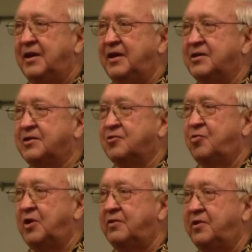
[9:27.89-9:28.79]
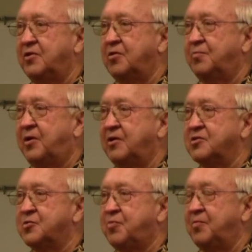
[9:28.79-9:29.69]
8 to 1,200
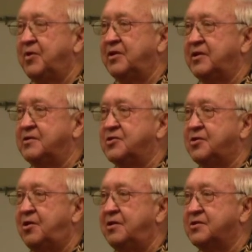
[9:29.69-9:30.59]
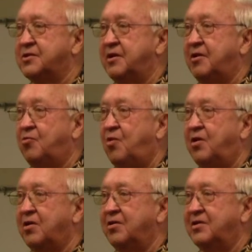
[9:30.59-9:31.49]
parts per million salts in our
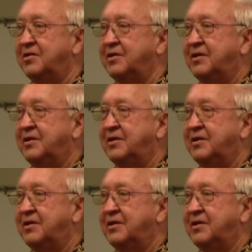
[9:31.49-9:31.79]
water.